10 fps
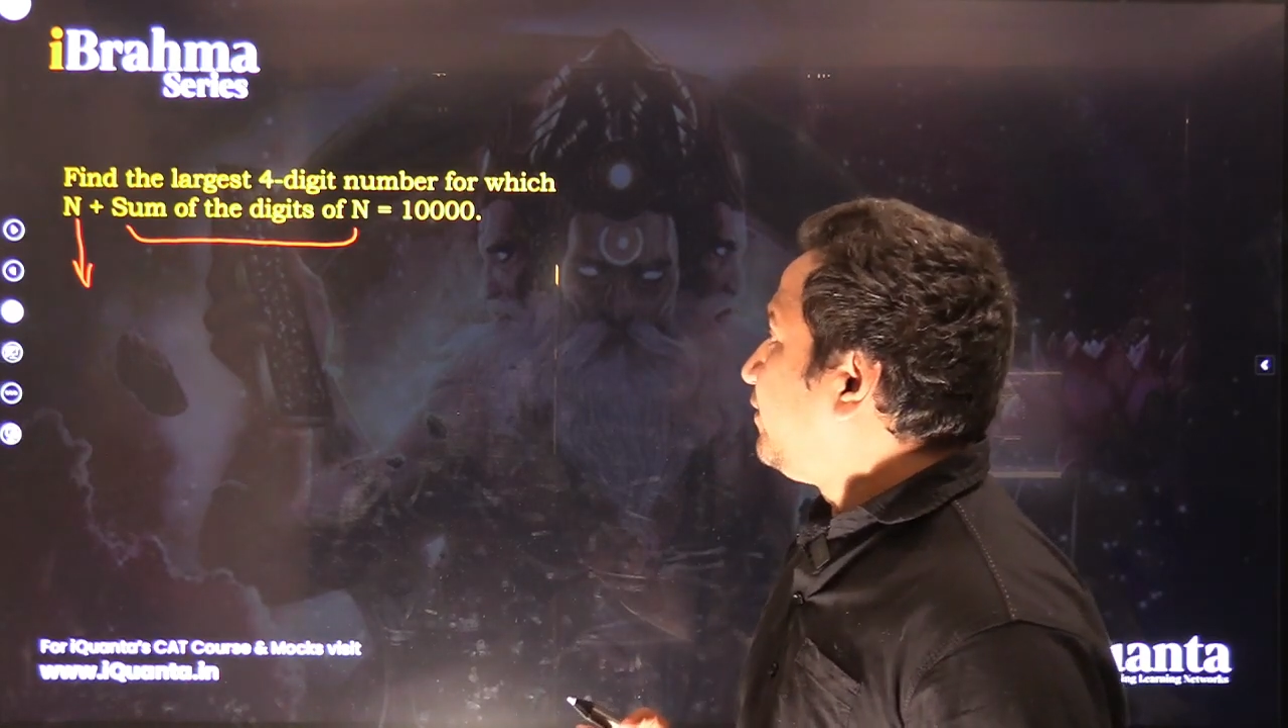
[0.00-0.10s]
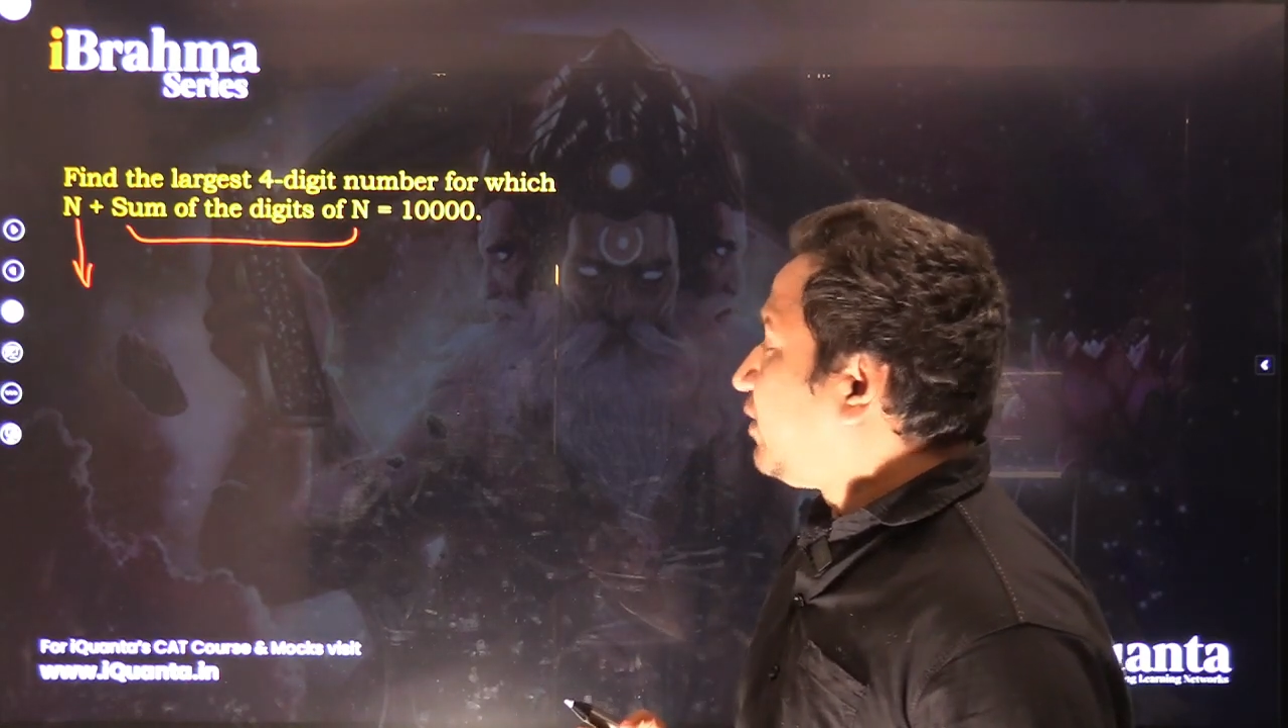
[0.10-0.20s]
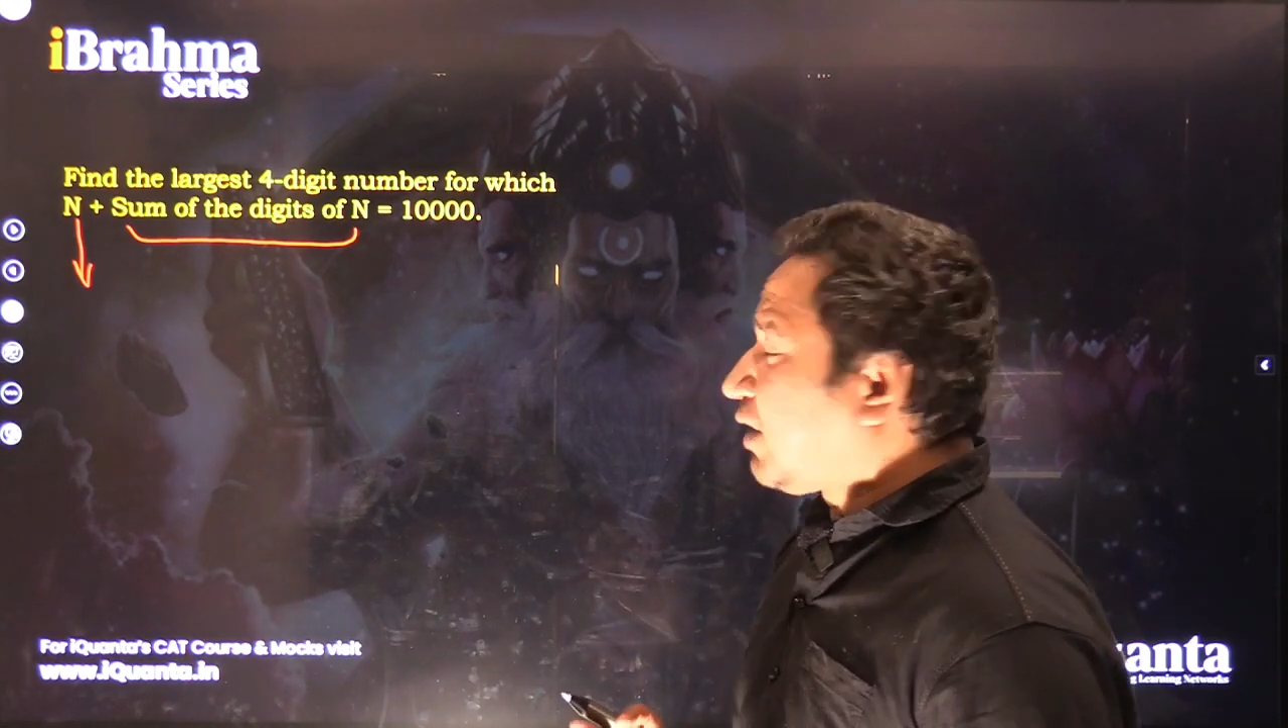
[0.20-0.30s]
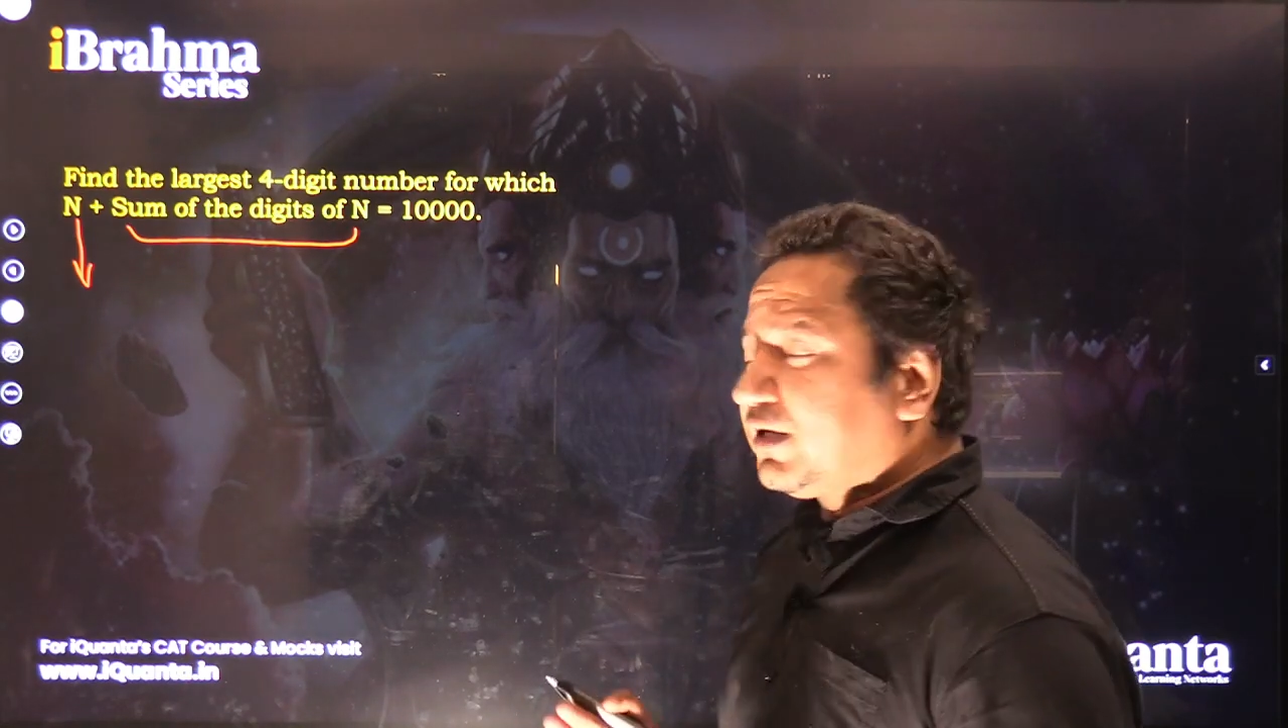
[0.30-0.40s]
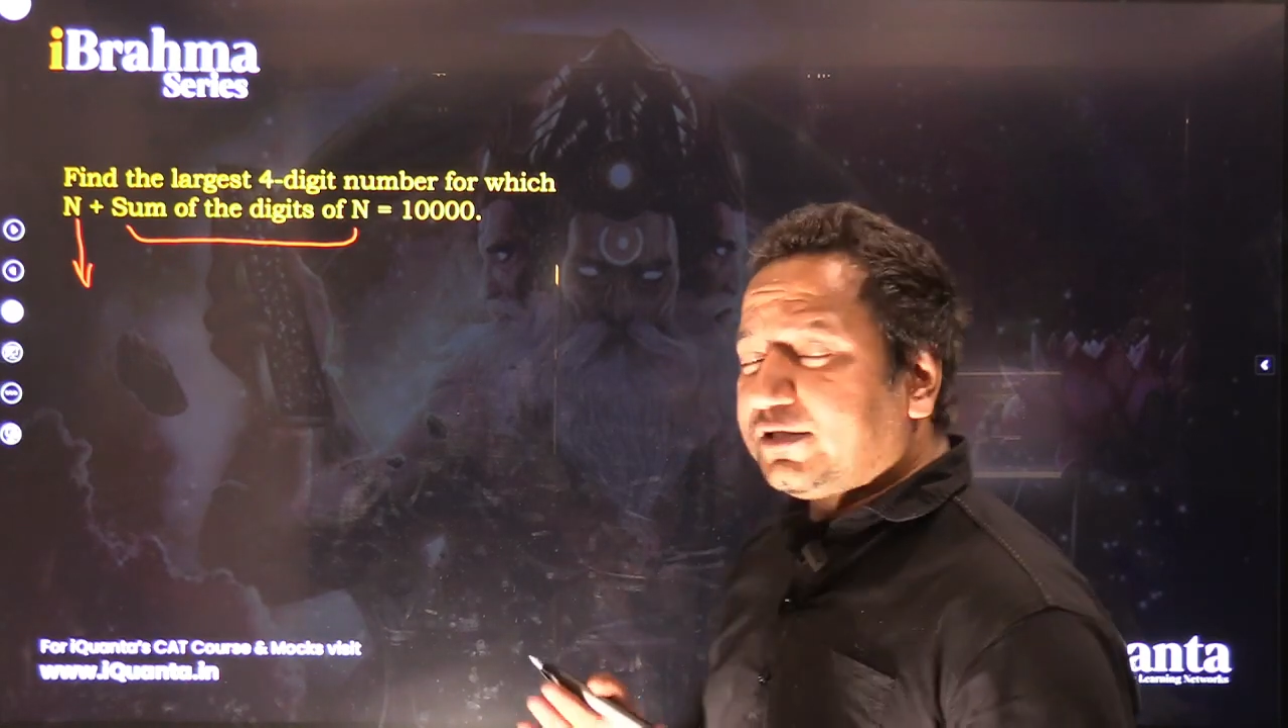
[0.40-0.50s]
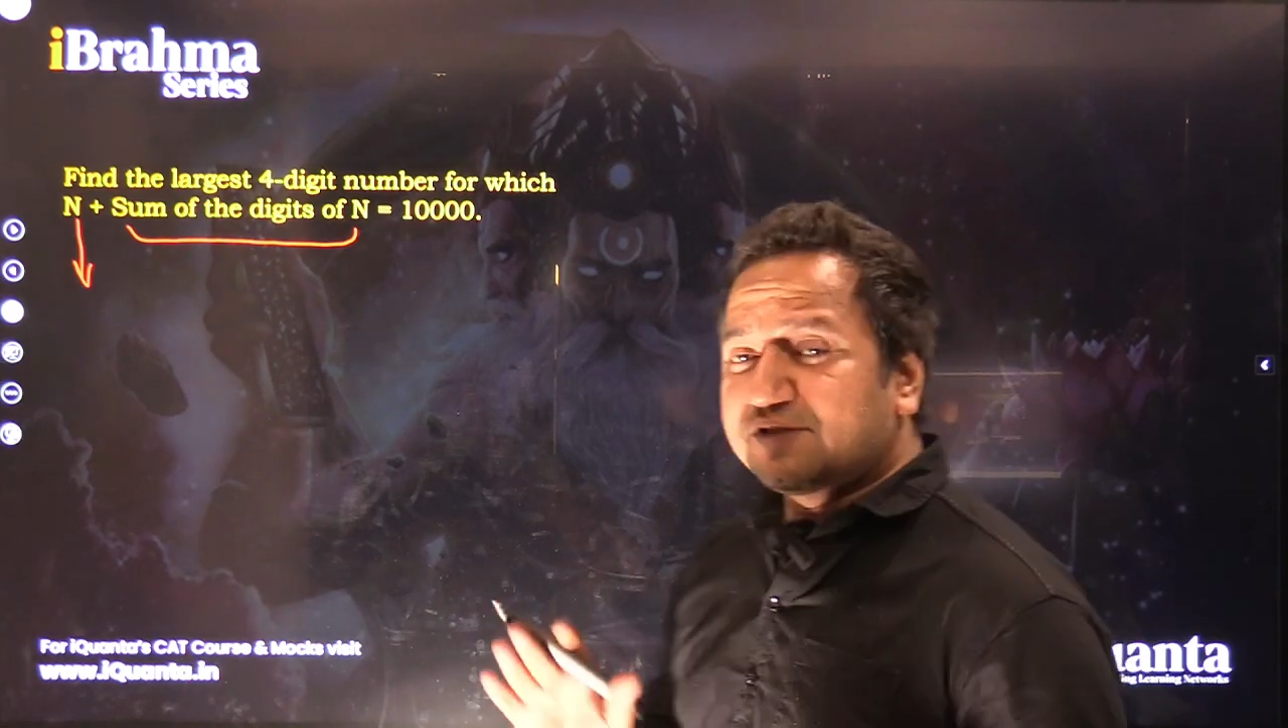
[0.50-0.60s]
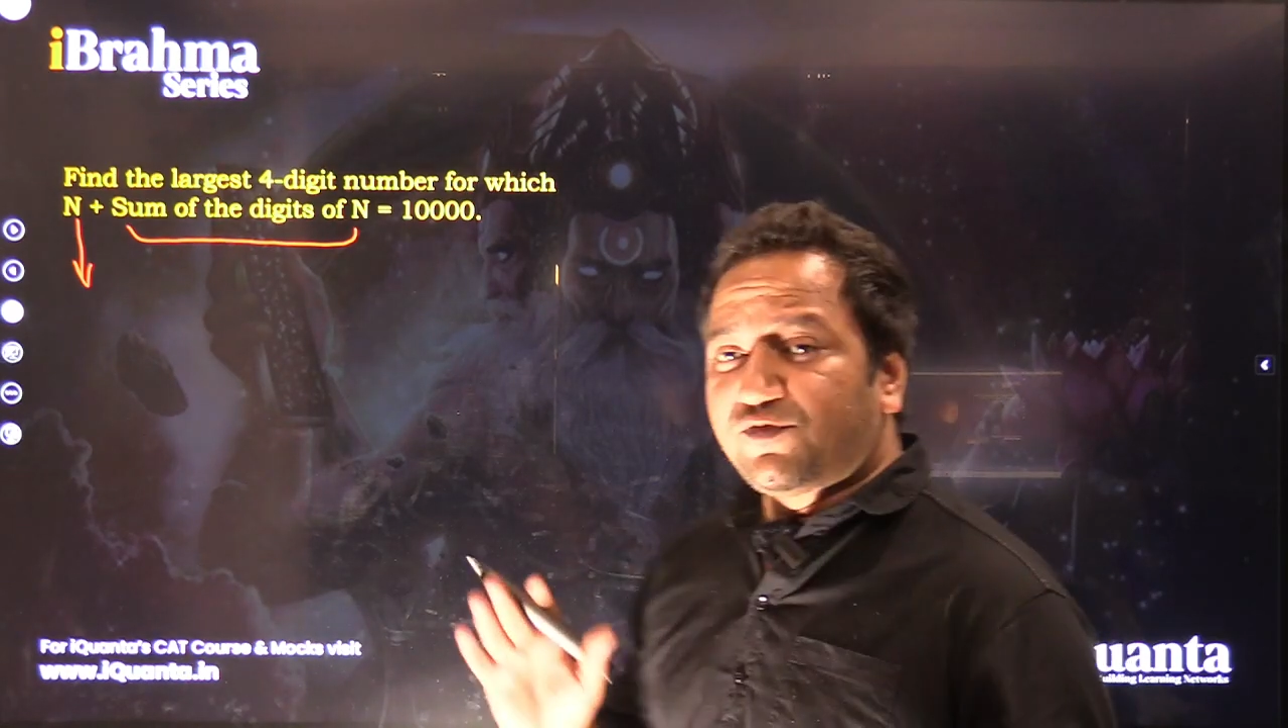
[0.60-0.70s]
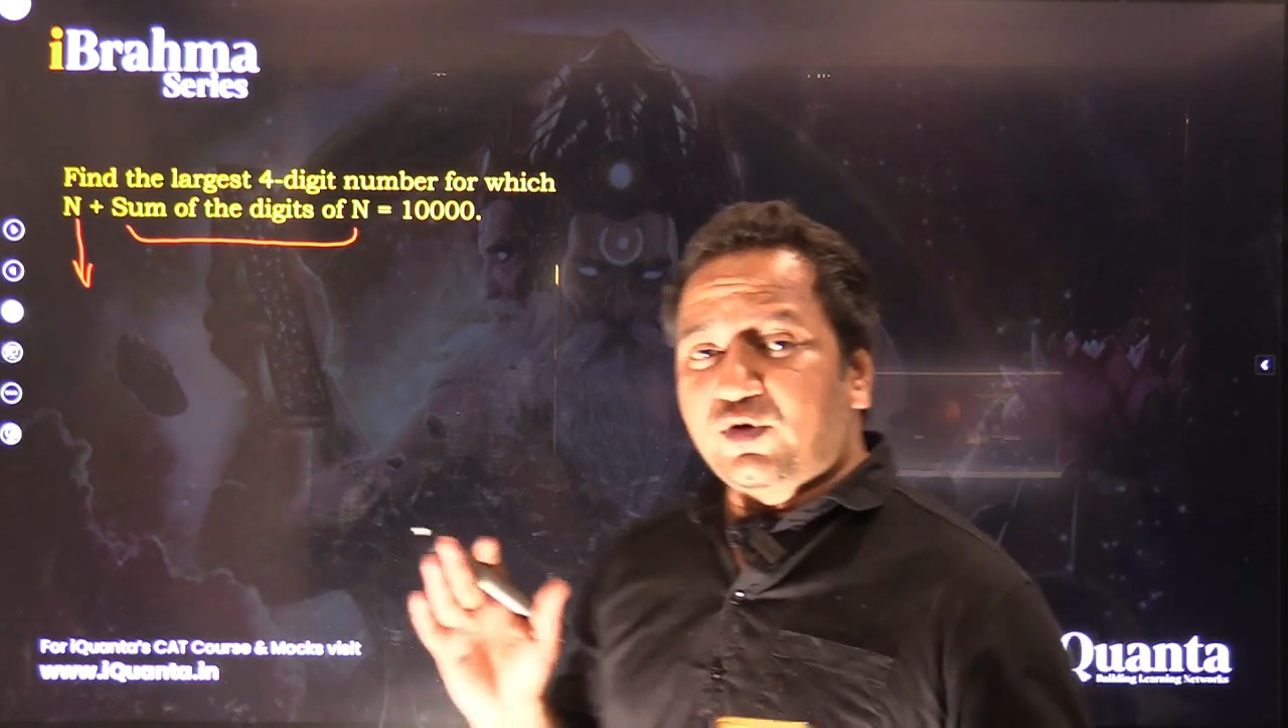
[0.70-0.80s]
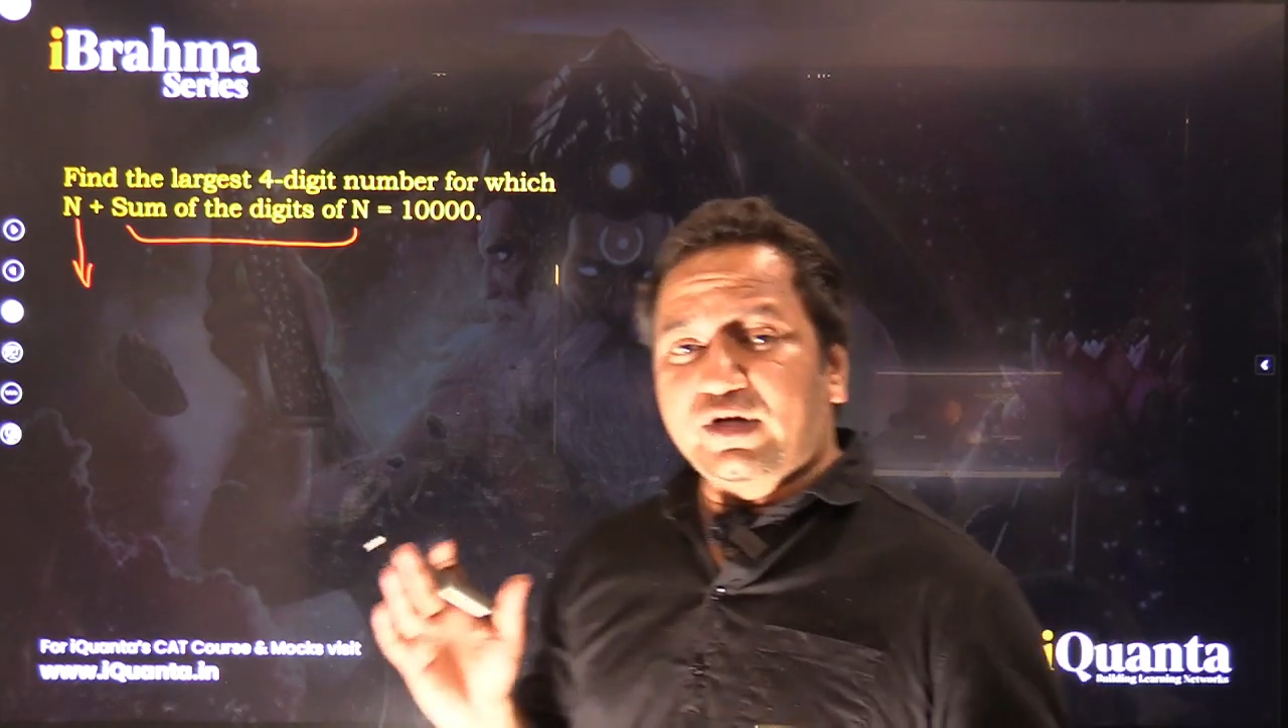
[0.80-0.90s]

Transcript: largest four